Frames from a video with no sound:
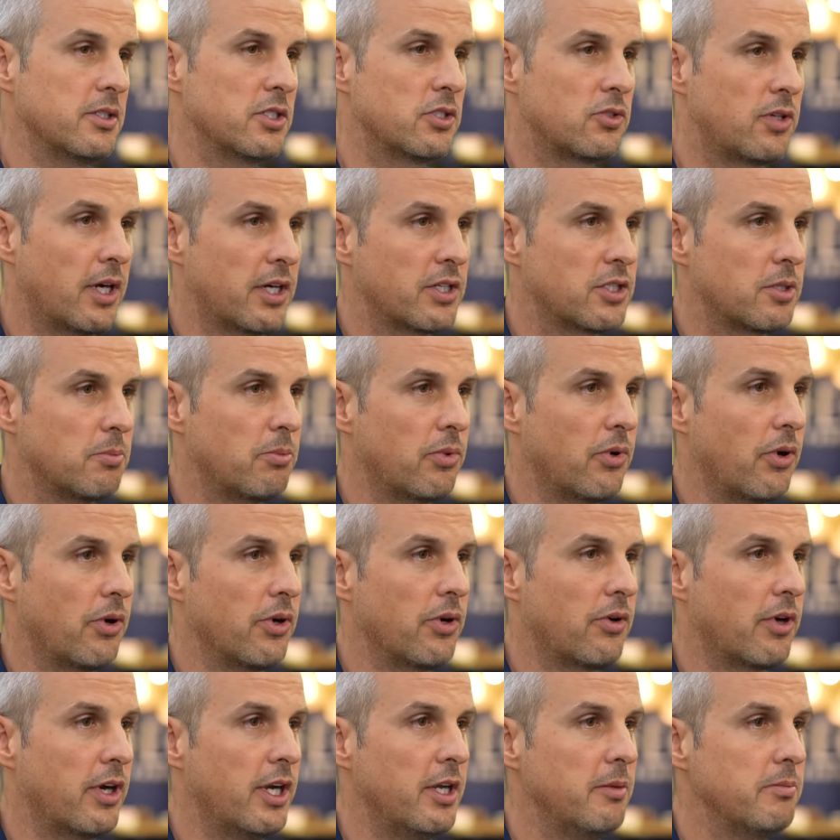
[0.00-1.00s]
structure
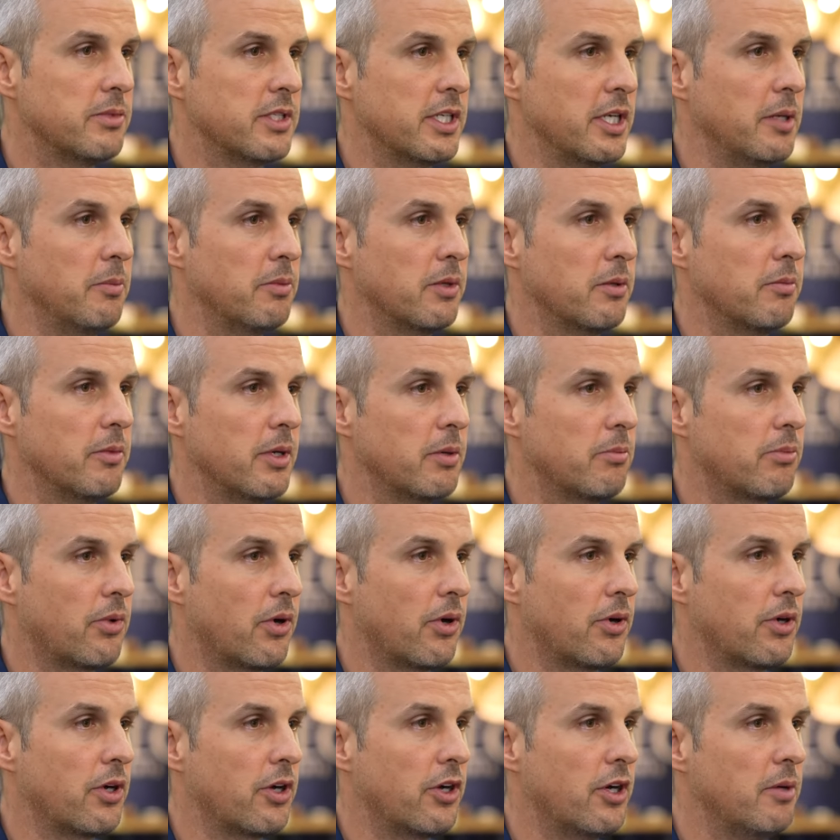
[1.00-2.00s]
programs and implement
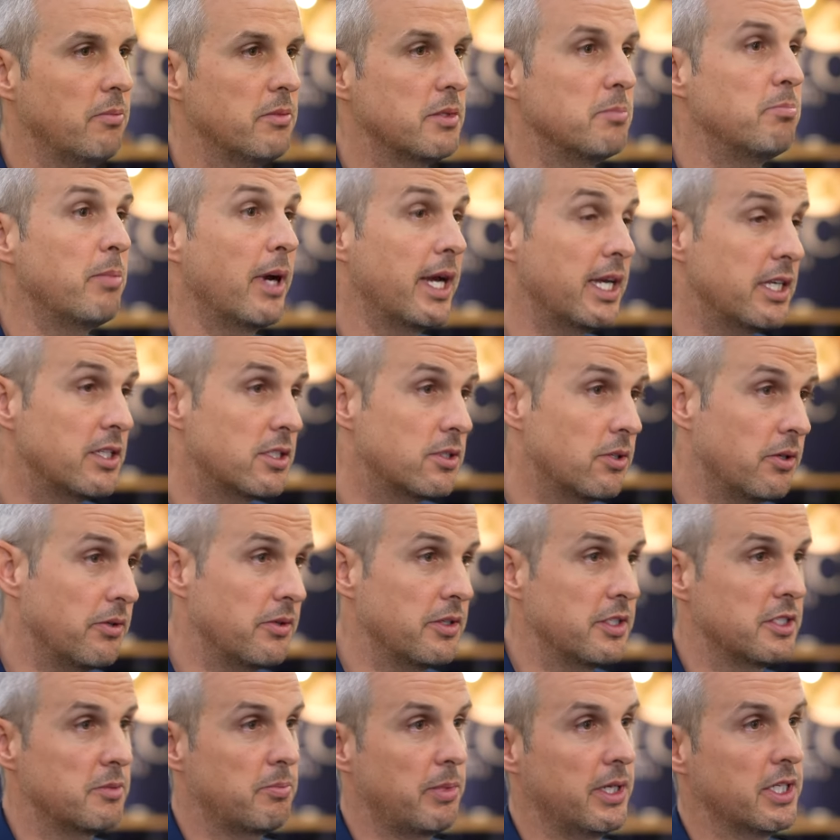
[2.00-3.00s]
programs based on
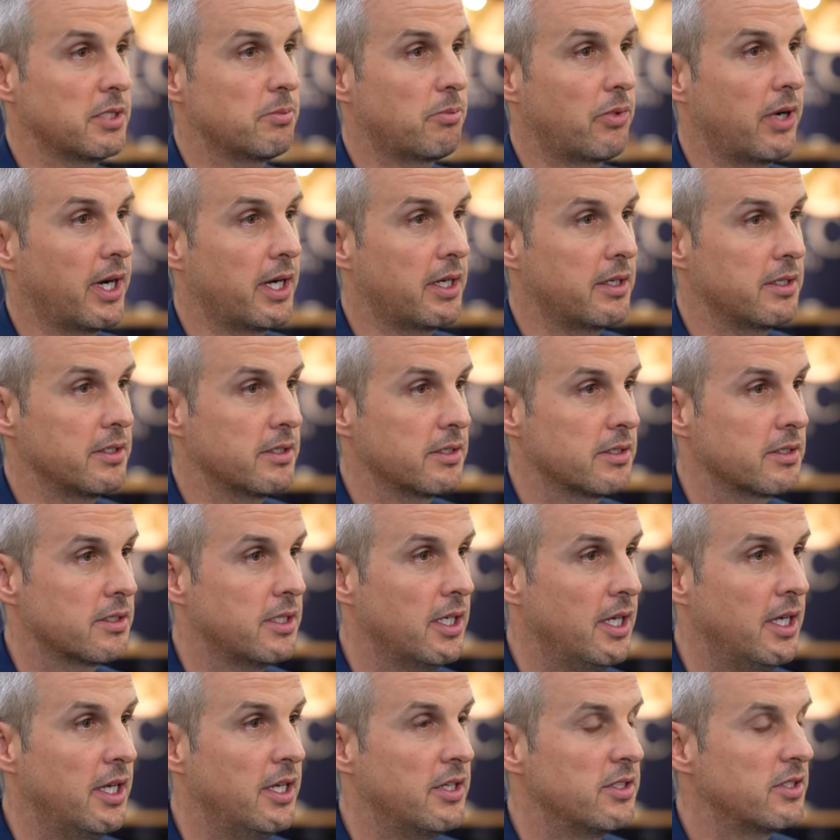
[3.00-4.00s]
this best practice.
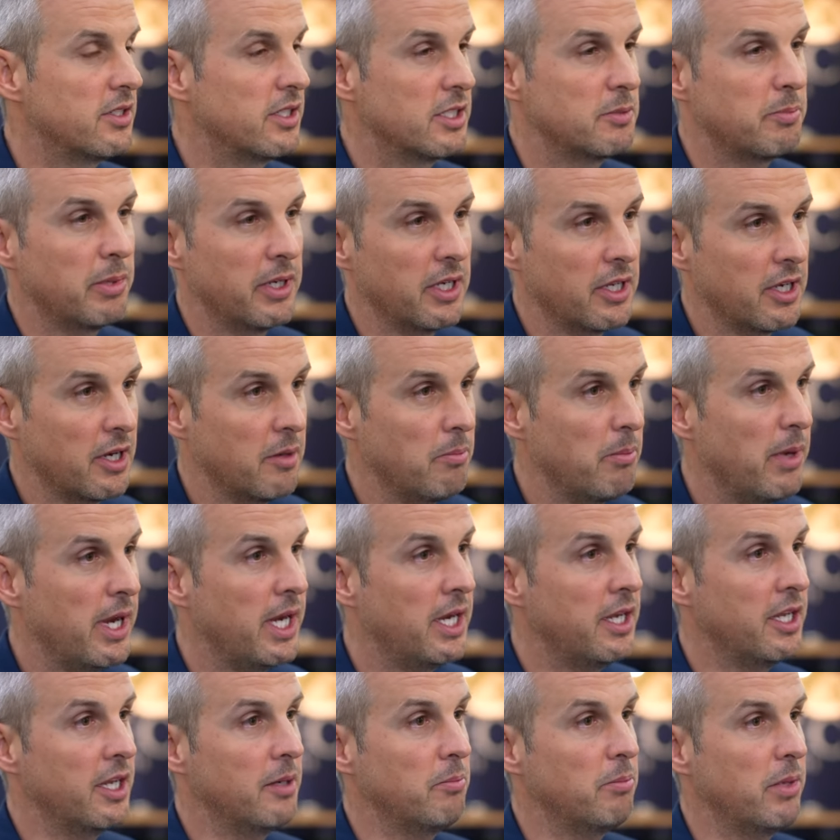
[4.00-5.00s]
So there's been an
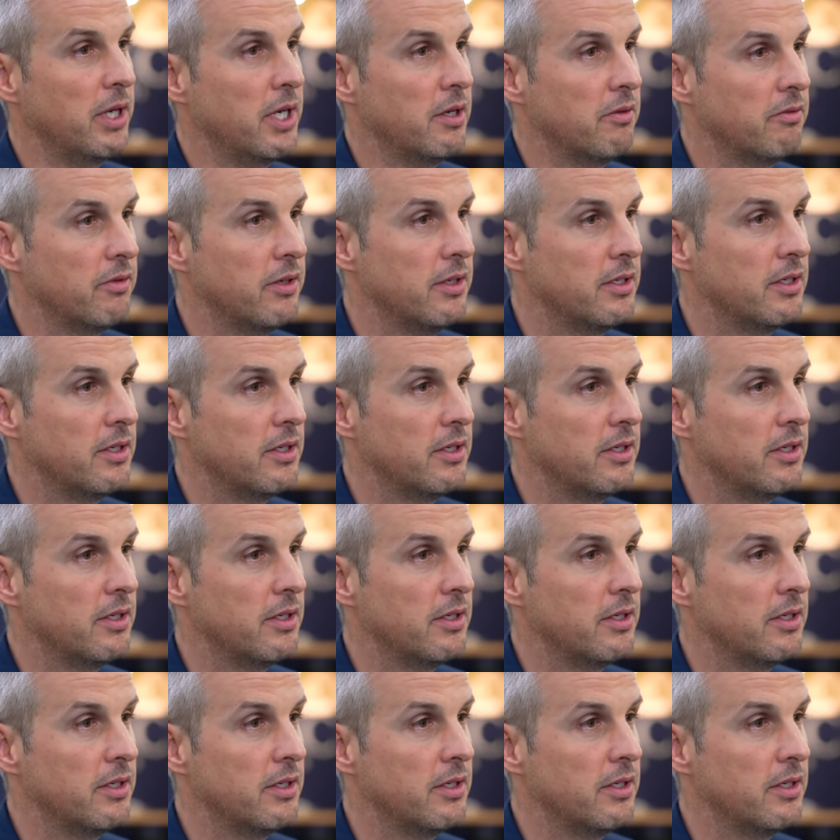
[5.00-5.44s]
immediate benefit